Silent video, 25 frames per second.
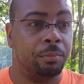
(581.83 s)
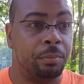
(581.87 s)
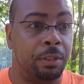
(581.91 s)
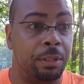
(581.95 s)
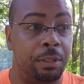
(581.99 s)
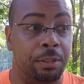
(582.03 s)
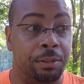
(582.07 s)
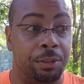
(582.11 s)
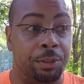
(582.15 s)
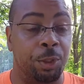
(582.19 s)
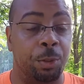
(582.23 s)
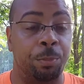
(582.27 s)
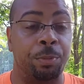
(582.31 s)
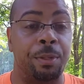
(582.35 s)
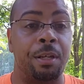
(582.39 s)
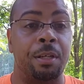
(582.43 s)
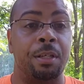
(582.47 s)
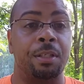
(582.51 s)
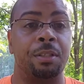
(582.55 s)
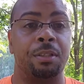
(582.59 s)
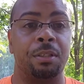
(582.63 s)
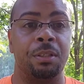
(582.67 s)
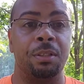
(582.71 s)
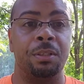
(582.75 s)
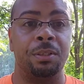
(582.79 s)
Is there a
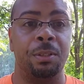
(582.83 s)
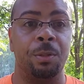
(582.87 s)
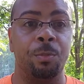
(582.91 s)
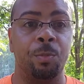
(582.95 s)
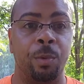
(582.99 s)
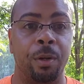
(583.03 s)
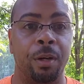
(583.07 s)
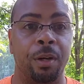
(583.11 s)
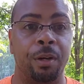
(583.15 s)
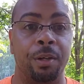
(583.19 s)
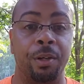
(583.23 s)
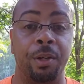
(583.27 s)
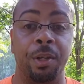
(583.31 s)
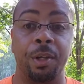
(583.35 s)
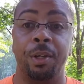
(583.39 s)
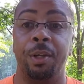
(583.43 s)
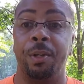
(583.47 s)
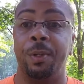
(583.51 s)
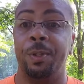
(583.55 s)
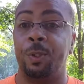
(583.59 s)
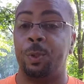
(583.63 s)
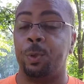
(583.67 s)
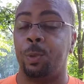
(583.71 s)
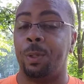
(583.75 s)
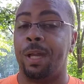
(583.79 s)
blockage somewhere?
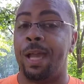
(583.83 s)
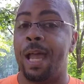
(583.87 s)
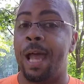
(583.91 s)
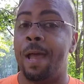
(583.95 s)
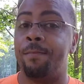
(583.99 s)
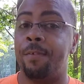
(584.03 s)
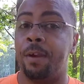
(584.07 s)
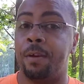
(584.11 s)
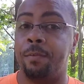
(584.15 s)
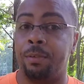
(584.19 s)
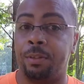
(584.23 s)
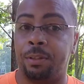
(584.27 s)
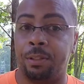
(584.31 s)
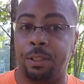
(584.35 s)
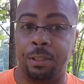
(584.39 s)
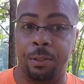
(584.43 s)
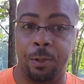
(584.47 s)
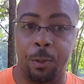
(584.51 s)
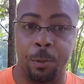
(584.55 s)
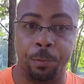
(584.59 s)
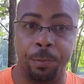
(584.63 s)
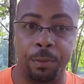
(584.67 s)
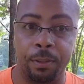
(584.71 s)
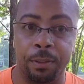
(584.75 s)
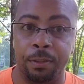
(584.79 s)
Do I have everything
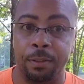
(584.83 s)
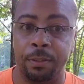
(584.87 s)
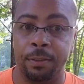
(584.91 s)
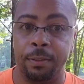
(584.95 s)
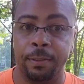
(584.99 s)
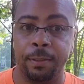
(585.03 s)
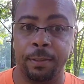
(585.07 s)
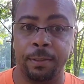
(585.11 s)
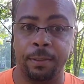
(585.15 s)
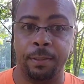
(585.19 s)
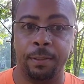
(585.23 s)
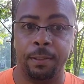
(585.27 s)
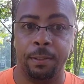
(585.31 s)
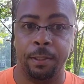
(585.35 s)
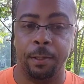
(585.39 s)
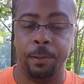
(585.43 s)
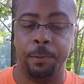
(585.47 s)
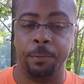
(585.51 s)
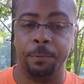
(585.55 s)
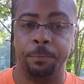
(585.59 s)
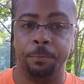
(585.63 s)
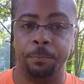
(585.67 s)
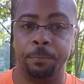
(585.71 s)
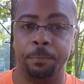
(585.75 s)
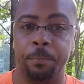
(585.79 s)
open? You
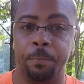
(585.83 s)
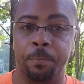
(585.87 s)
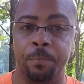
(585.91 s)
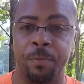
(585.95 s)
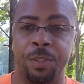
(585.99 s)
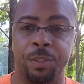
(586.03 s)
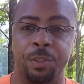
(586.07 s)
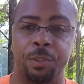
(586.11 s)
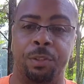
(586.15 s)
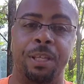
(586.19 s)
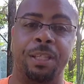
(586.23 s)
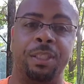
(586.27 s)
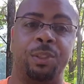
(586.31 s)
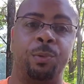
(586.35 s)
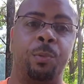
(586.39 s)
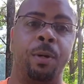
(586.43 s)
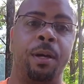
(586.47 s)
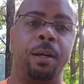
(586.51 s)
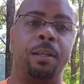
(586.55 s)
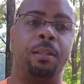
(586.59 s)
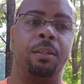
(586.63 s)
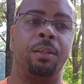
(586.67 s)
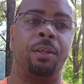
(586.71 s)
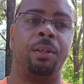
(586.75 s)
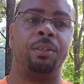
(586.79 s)
know? So that's
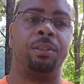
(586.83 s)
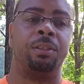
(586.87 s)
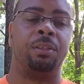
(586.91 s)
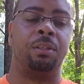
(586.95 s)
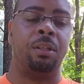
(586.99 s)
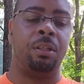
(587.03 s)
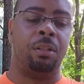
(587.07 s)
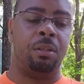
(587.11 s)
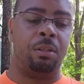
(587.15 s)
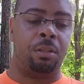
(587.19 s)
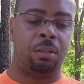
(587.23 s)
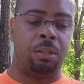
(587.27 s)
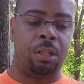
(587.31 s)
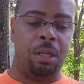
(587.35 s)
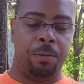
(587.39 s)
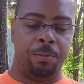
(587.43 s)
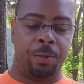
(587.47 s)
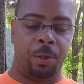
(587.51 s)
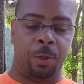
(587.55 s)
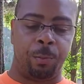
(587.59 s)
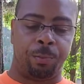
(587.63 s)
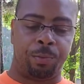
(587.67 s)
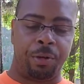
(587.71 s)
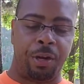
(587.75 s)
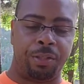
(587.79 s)
why there's the, the
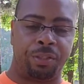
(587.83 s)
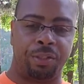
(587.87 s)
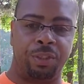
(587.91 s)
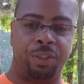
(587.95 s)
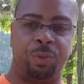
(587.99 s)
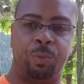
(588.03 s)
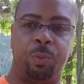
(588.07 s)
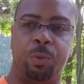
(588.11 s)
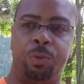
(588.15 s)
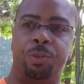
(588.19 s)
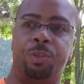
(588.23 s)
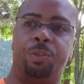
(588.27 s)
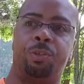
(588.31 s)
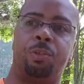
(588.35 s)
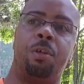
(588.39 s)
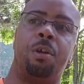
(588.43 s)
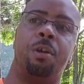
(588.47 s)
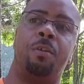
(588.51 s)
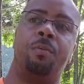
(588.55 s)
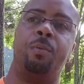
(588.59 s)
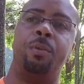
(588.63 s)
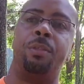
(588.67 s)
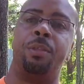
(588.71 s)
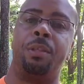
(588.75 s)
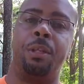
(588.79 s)
whole process where you start
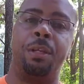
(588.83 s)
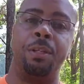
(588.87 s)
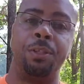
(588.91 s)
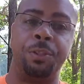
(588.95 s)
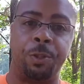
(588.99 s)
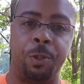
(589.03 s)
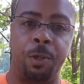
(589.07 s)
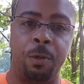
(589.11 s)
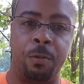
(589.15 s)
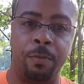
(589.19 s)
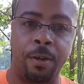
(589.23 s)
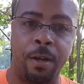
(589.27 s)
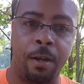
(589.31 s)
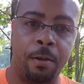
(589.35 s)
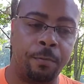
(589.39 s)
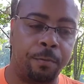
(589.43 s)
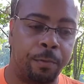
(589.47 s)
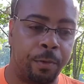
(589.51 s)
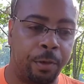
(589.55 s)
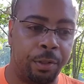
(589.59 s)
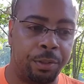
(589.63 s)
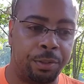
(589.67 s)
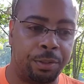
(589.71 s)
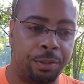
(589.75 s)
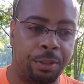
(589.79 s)
off with the internal valve
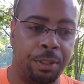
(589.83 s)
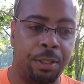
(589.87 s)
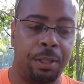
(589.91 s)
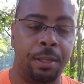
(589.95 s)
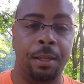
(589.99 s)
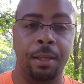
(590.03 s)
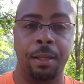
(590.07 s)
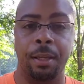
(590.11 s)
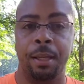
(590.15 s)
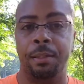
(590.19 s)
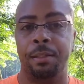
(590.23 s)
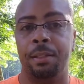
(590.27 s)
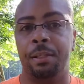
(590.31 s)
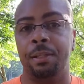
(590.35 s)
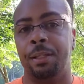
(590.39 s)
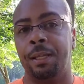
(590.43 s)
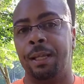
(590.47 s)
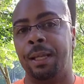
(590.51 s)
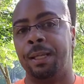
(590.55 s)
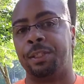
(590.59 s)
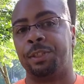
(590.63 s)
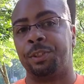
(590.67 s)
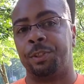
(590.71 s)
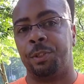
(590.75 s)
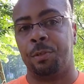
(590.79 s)
first and then the
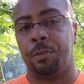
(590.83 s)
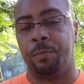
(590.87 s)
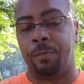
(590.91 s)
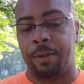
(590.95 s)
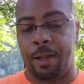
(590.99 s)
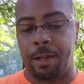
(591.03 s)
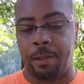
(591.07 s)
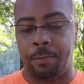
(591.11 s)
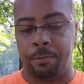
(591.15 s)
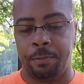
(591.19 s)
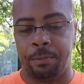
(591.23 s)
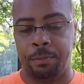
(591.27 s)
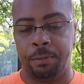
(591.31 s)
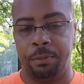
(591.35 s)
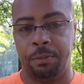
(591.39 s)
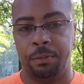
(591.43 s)
external valve